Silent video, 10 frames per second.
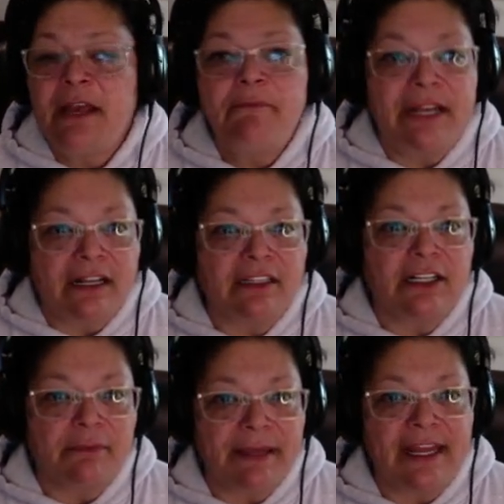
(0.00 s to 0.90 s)
been a
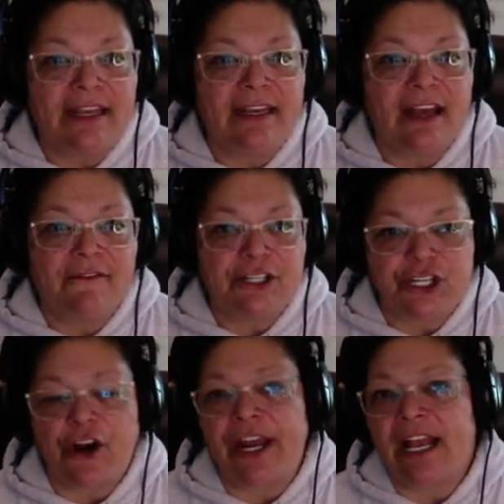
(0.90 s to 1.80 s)
little bit of a
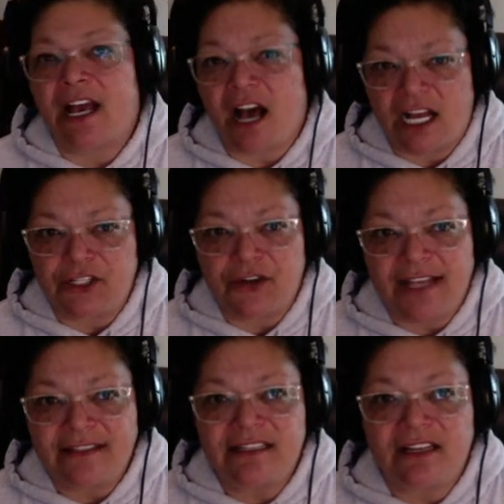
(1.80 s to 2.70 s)
jarring contrast